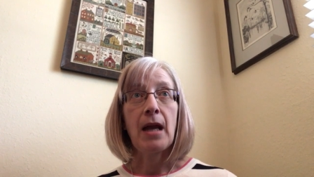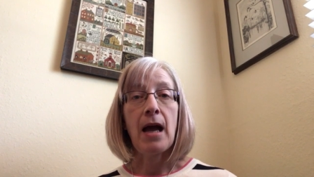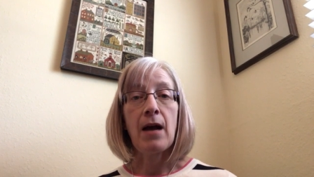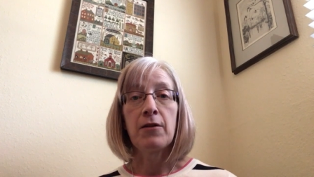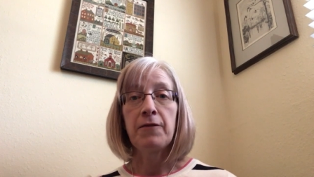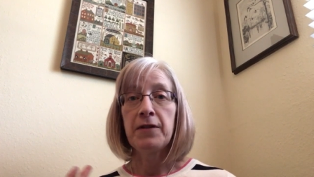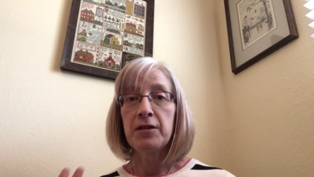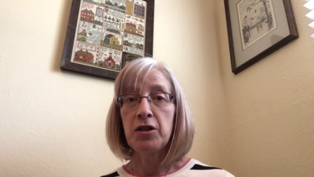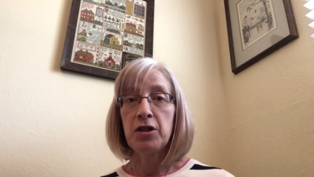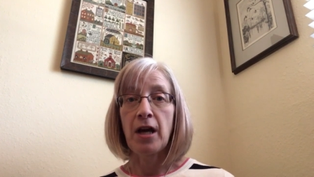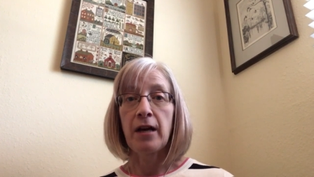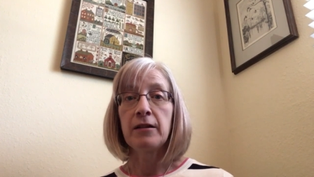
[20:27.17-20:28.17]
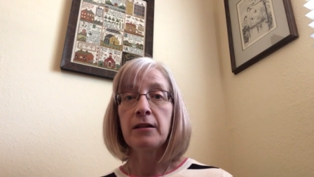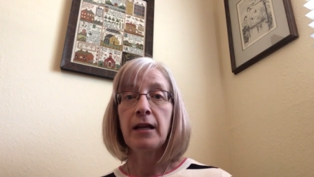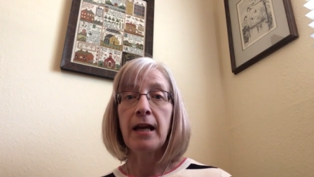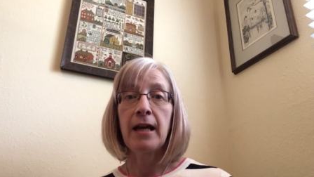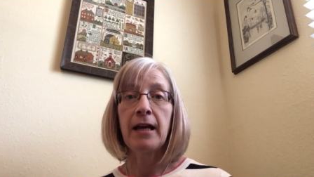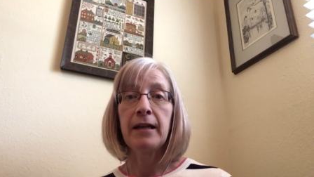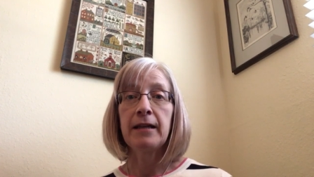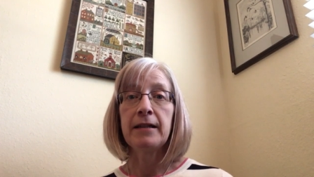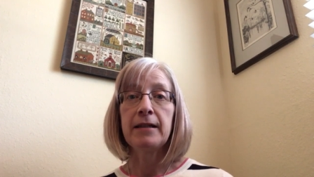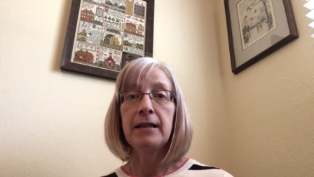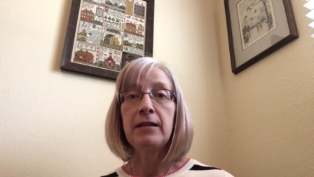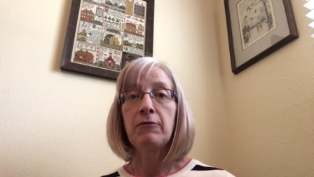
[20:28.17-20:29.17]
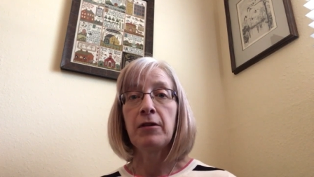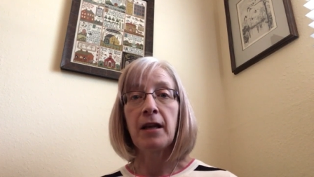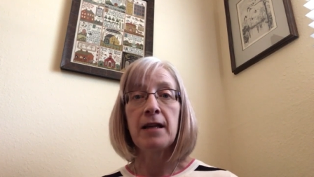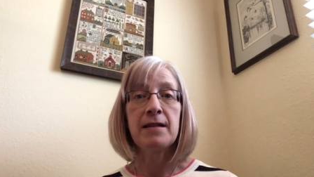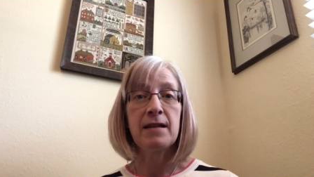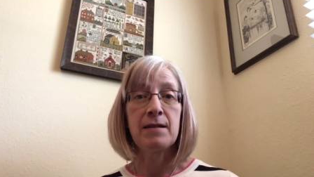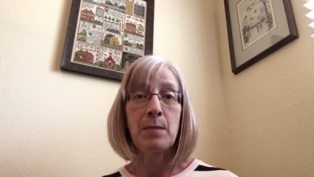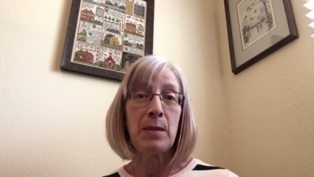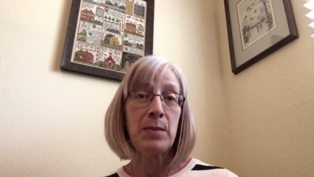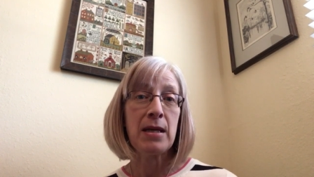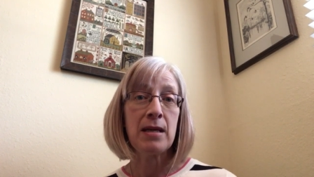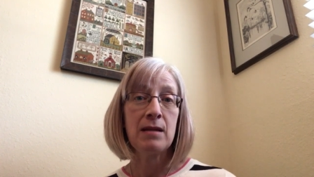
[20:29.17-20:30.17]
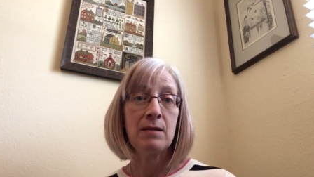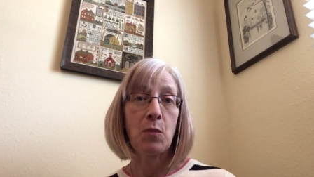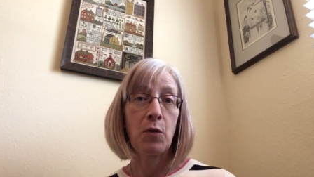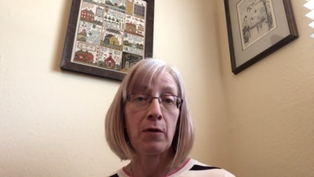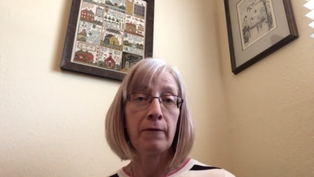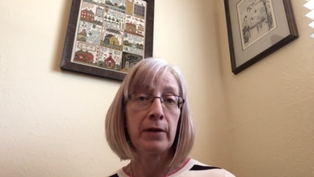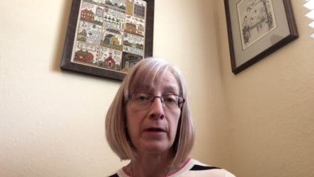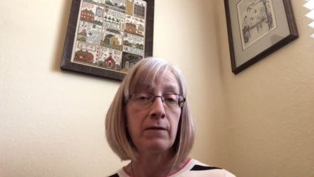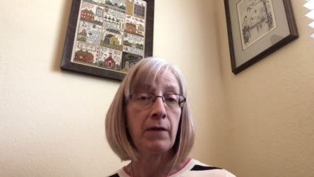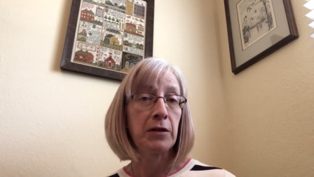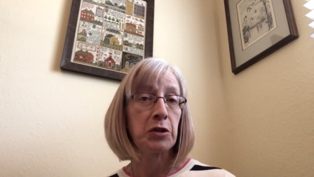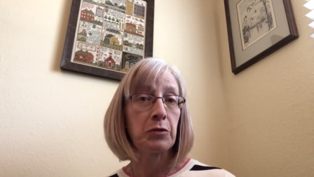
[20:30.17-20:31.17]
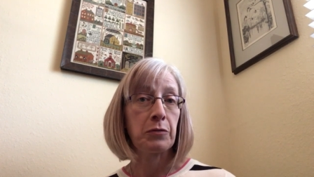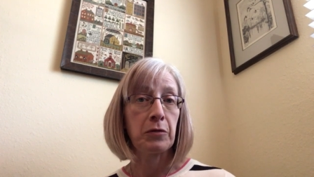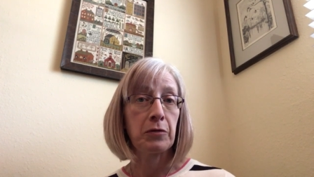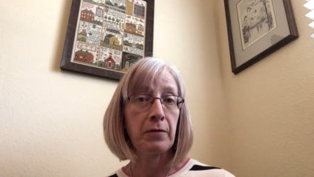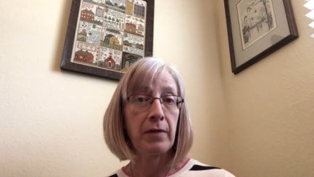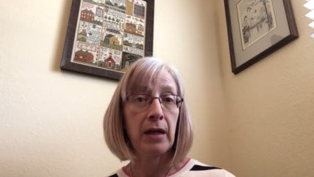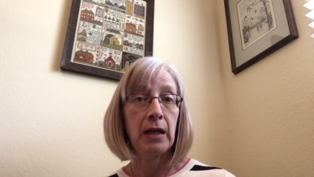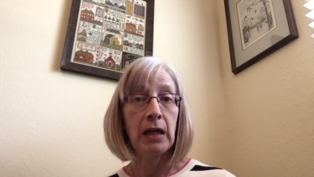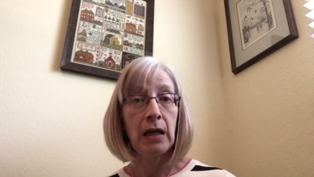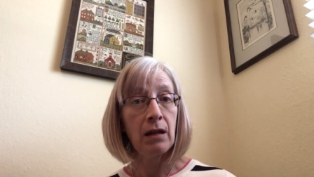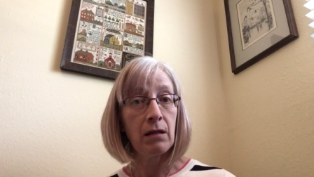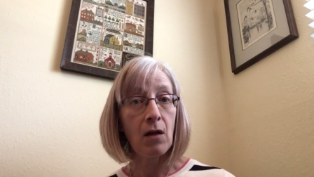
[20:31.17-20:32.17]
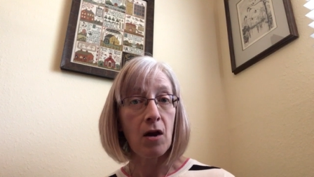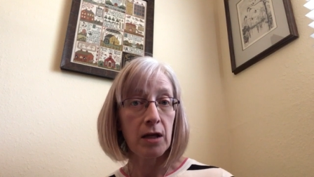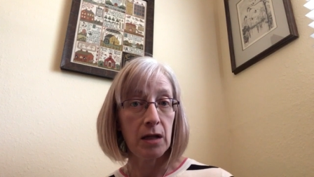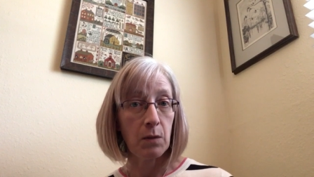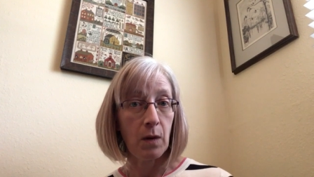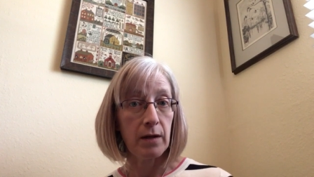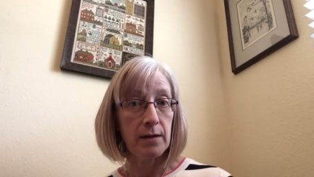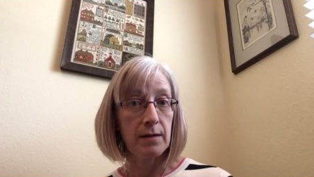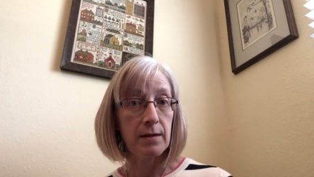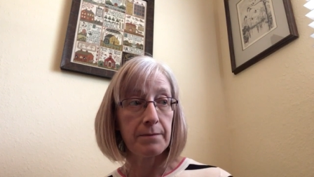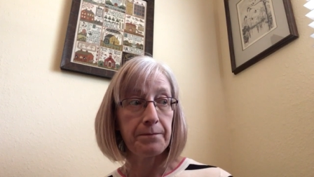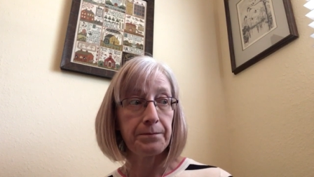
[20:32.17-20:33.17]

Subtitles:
out of his shell, and he realizes maybe he's more of an adventurer than he thought he was.